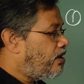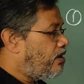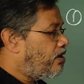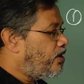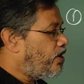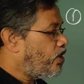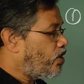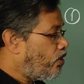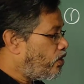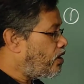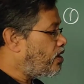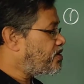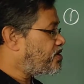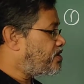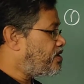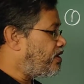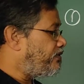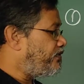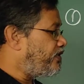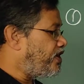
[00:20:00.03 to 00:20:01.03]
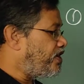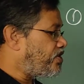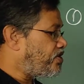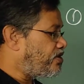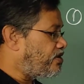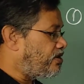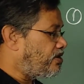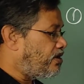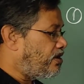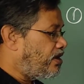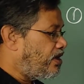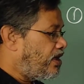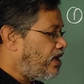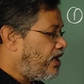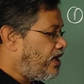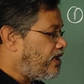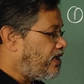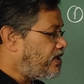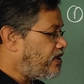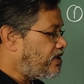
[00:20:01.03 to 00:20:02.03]
rigorous definition,
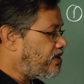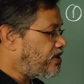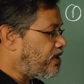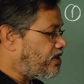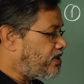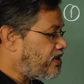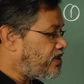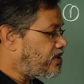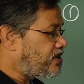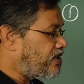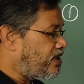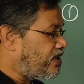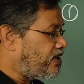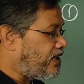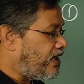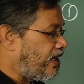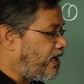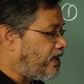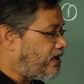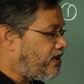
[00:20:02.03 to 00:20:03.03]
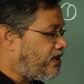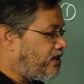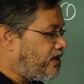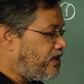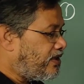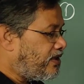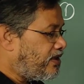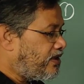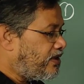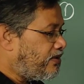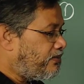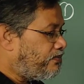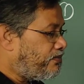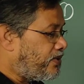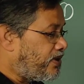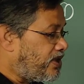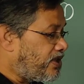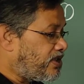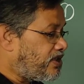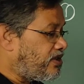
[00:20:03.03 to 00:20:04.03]
and it is suggested that
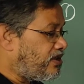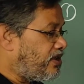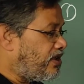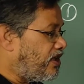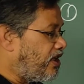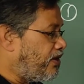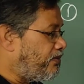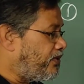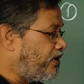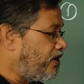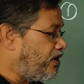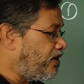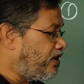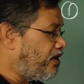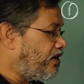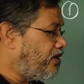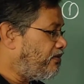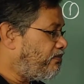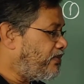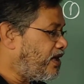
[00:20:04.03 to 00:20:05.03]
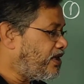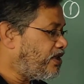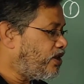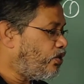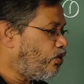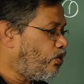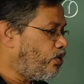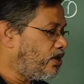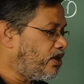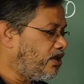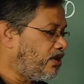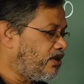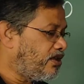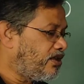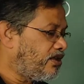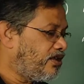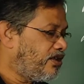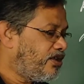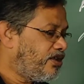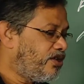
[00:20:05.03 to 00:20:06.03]
personal labor by the owner
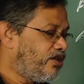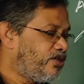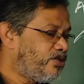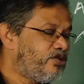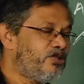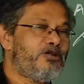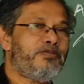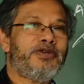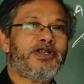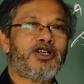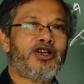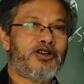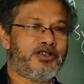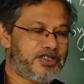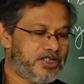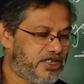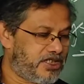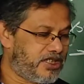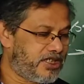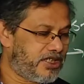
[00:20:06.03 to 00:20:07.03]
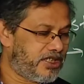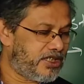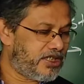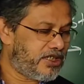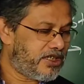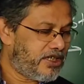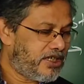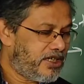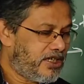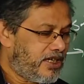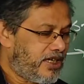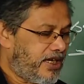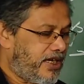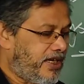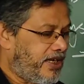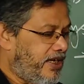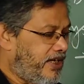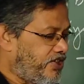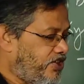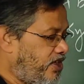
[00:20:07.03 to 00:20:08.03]
should be considered
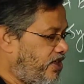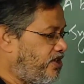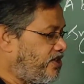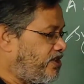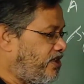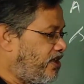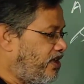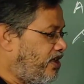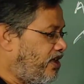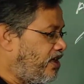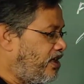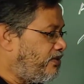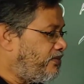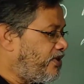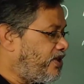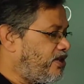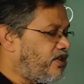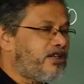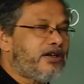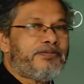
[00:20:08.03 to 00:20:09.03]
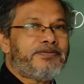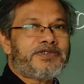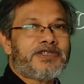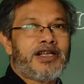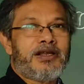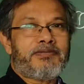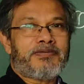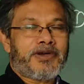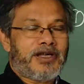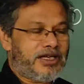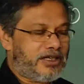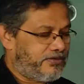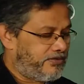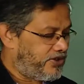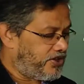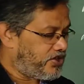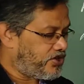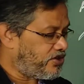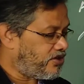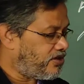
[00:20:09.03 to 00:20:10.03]
an essential element of
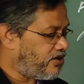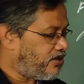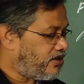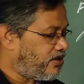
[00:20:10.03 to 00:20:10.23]
self-cultivation.